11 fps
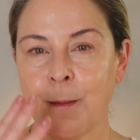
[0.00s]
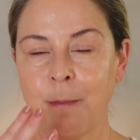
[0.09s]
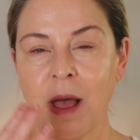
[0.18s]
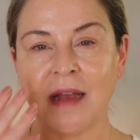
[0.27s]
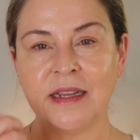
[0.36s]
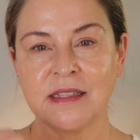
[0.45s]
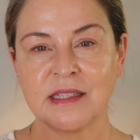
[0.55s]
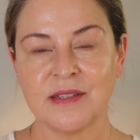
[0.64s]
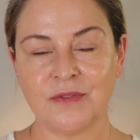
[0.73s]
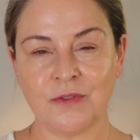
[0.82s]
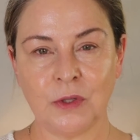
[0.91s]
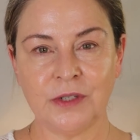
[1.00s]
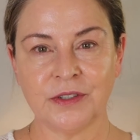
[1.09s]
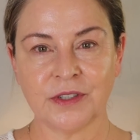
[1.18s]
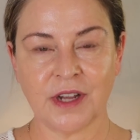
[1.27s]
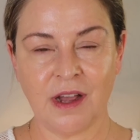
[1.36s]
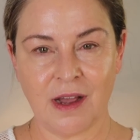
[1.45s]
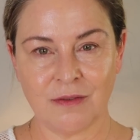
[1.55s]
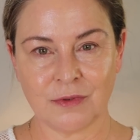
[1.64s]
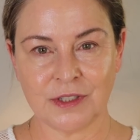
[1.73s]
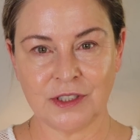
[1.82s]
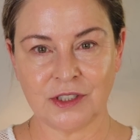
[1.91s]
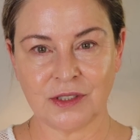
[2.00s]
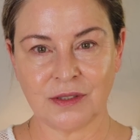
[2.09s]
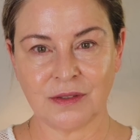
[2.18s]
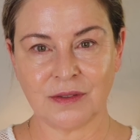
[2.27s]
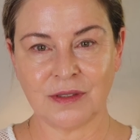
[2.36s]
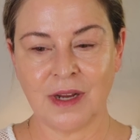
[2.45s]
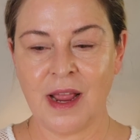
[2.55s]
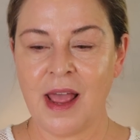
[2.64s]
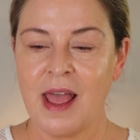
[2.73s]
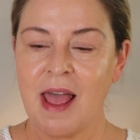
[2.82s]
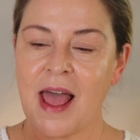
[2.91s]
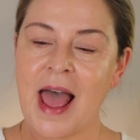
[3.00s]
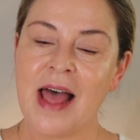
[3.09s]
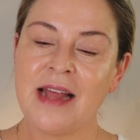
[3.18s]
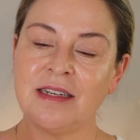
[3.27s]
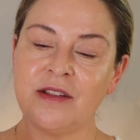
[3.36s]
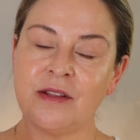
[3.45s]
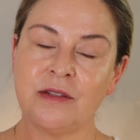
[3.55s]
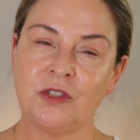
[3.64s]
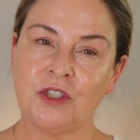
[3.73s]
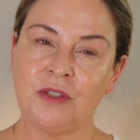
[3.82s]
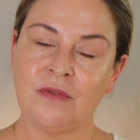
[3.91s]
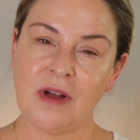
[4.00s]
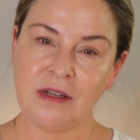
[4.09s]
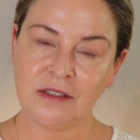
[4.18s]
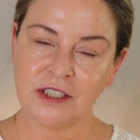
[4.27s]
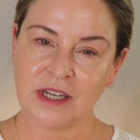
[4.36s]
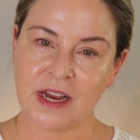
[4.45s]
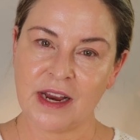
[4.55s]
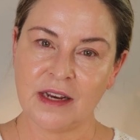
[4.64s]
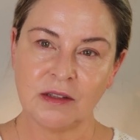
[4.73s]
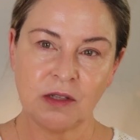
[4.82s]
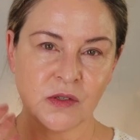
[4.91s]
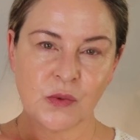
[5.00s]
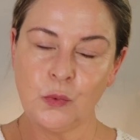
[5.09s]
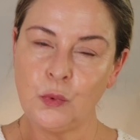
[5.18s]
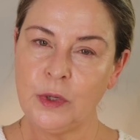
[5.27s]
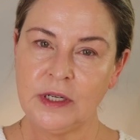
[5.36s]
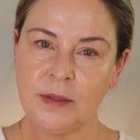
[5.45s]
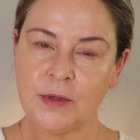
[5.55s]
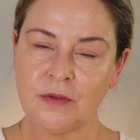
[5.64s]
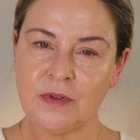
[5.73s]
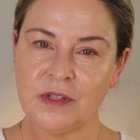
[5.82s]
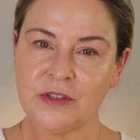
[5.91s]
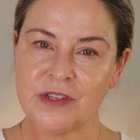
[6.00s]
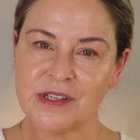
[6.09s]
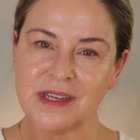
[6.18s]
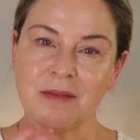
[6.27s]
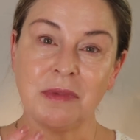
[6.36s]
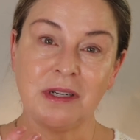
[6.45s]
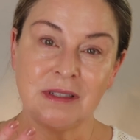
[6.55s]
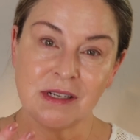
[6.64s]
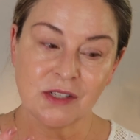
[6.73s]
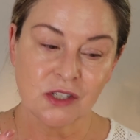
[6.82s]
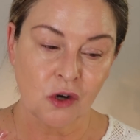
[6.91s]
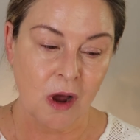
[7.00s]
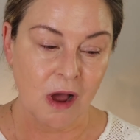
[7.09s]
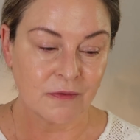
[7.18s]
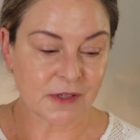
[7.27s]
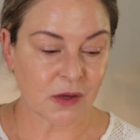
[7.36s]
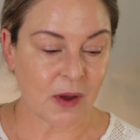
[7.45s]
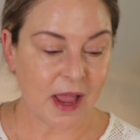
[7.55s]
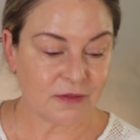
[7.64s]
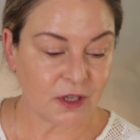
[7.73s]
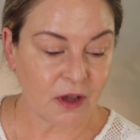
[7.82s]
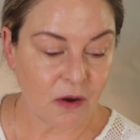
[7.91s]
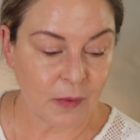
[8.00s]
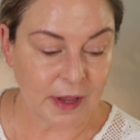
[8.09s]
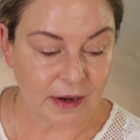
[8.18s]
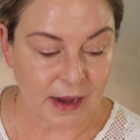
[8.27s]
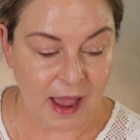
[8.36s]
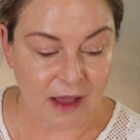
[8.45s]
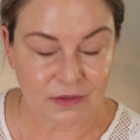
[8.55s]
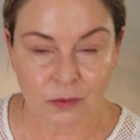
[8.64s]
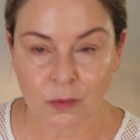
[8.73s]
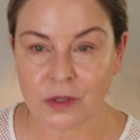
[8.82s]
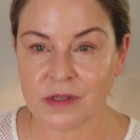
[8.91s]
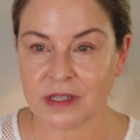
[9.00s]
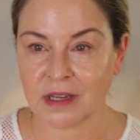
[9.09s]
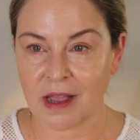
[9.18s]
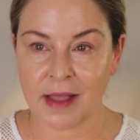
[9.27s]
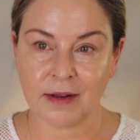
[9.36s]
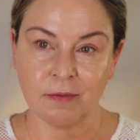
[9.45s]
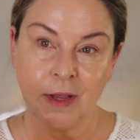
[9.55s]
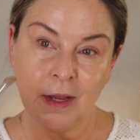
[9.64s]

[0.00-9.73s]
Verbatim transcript: but it's fuller coverage. And the Givenchy looks really beautiful under the skin, but it does trough. So I have to go in afterwards and kind of